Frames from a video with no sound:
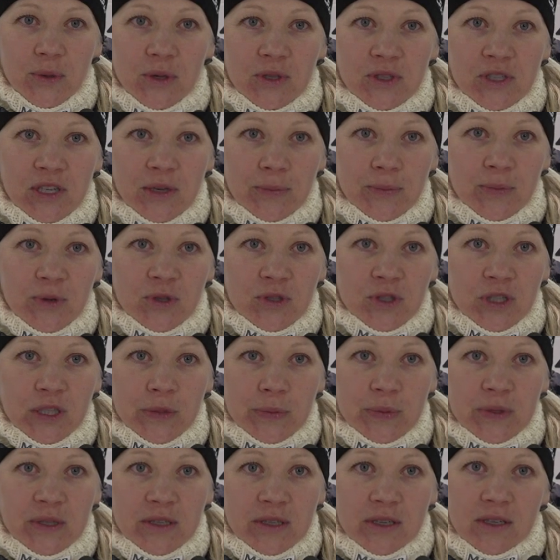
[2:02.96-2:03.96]
World
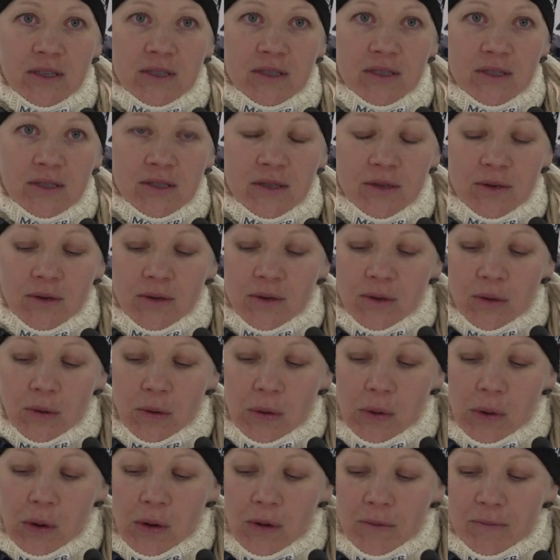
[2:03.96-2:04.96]
Championships,
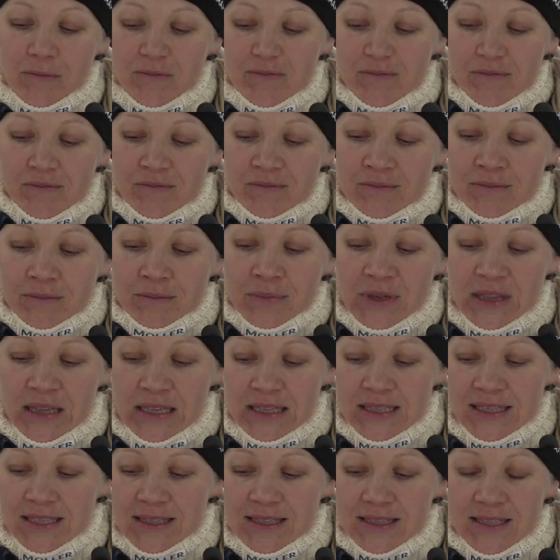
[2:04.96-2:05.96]
so but
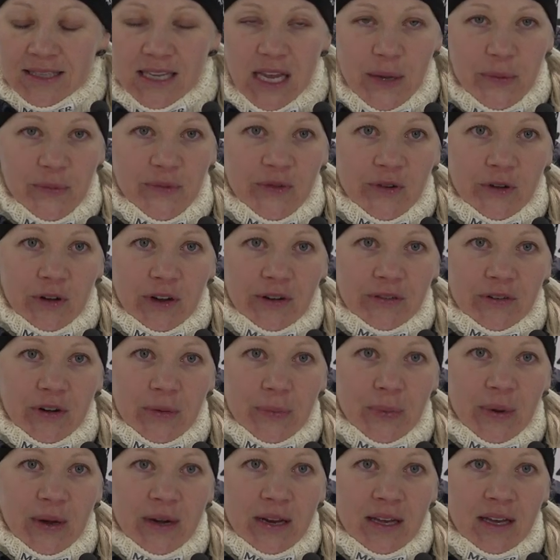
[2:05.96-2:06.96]
it's the same for
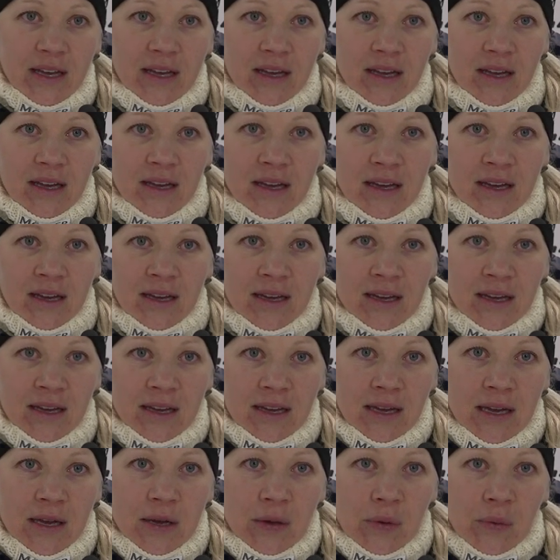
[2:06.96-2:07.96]
everybody.
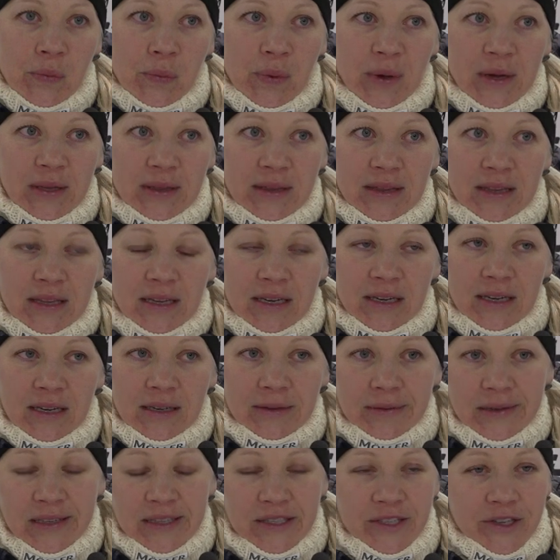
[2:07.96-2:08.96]
But
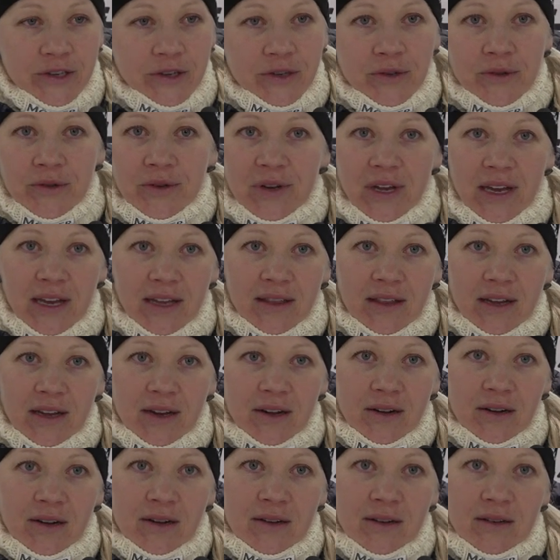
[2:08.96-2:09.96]
it's a new day
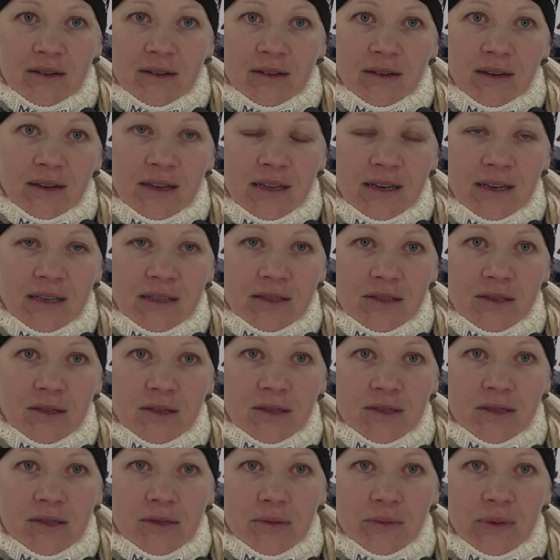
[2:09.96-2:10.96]
there. In
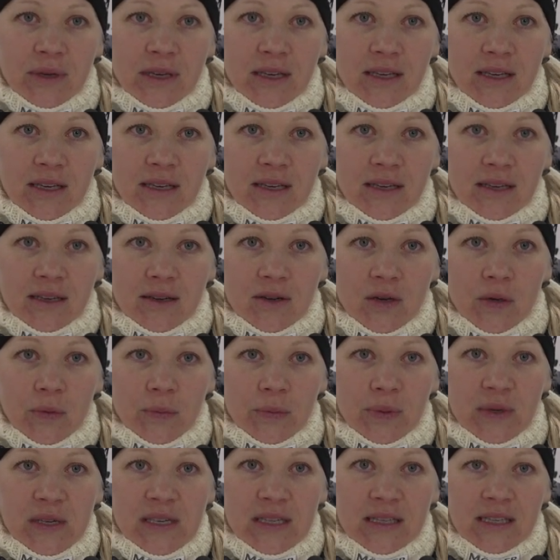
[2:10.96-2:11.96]
Antholz we
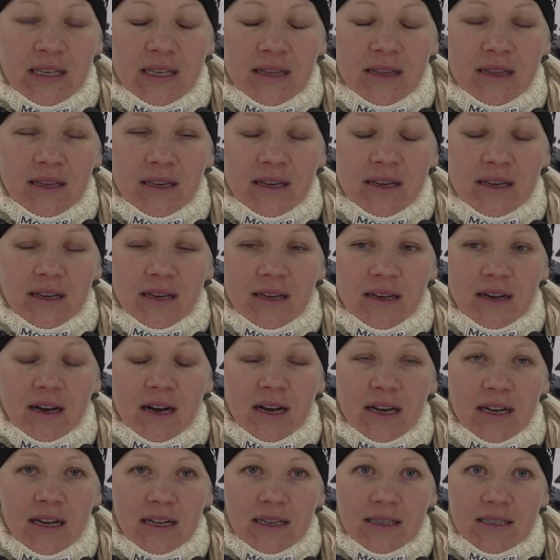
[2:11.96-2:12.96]
compete in the
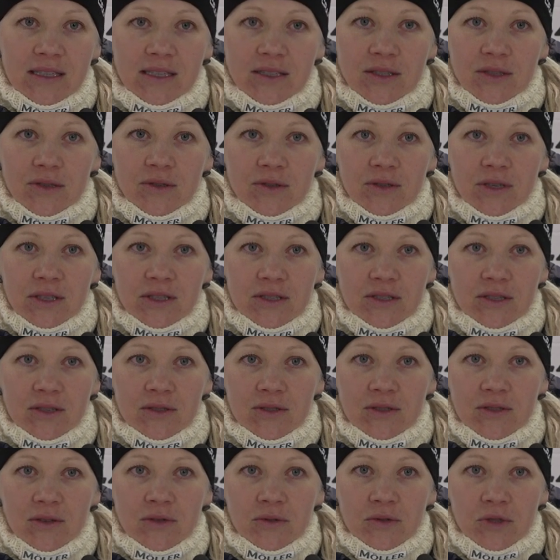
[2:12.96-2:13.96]
high altitude. It's
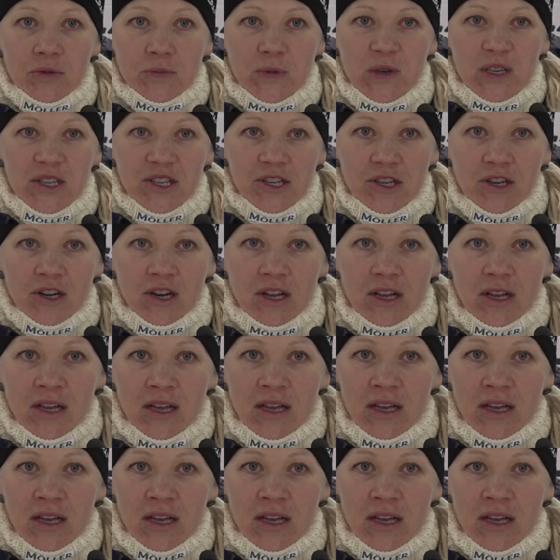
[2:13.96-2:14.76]
also special.